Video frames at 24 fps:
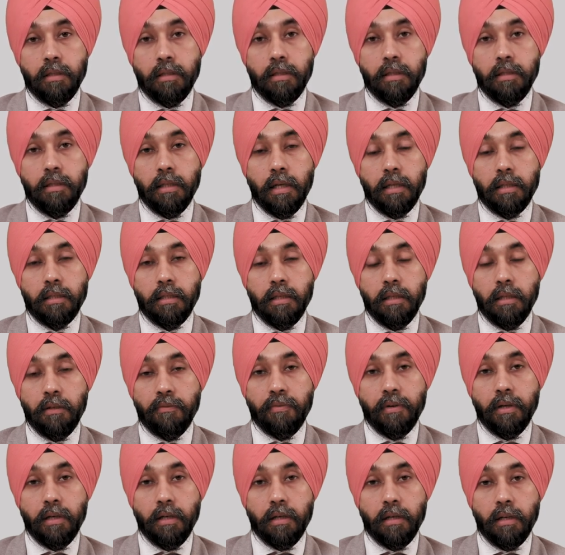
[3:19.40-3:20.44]
These are the
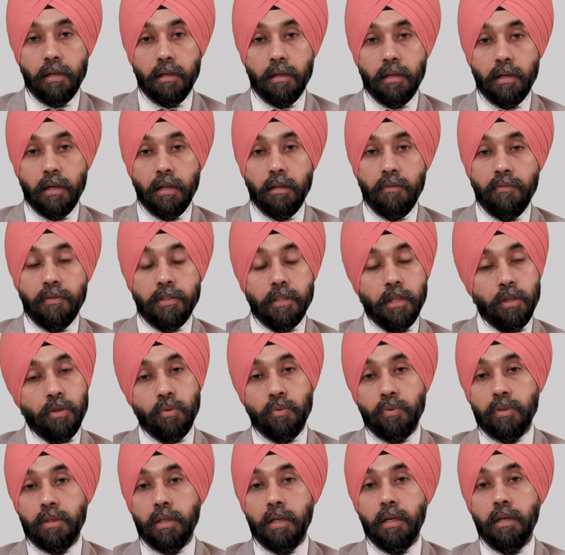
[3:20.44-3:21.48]
different drugs which are
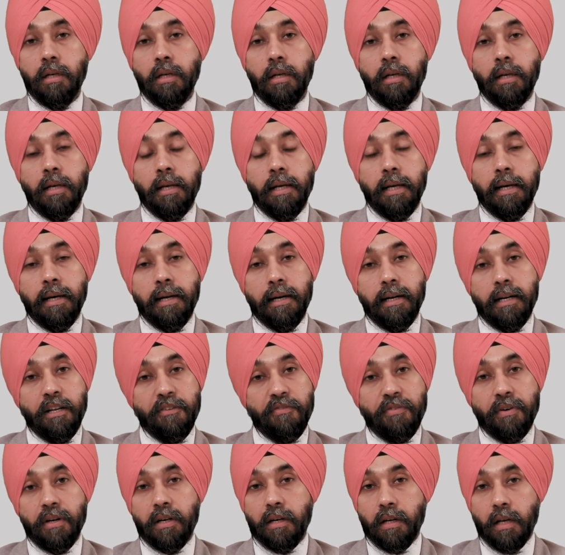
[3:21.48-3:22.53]
used in
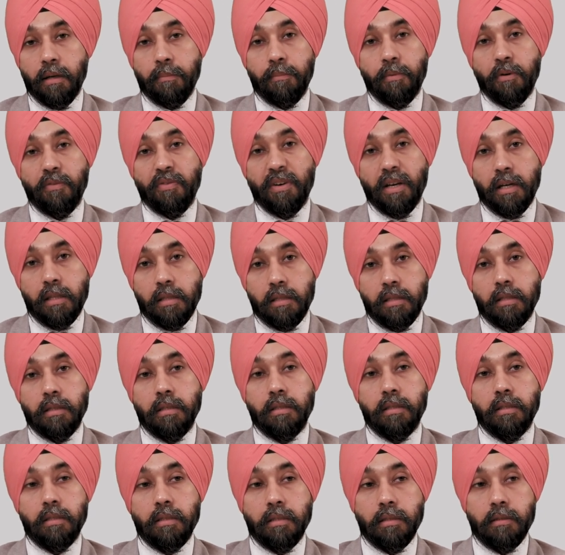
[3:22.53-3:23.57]
different type of cancers.